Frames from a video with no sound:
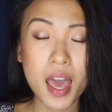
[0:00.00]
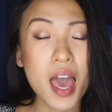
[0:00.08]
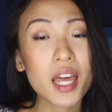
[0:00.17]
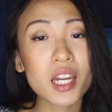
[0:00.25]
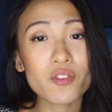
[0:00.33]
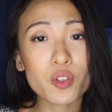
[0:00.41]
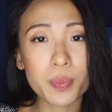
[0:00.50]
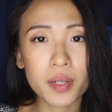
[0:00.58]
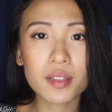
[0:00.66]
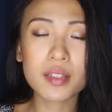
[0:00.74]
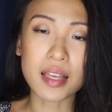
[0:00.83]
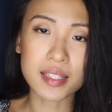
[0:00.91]
And if you
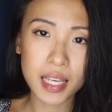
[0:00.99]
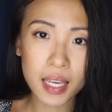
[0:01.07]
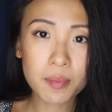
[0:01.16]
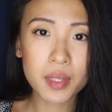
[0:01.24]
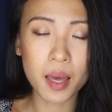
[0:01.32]
put that same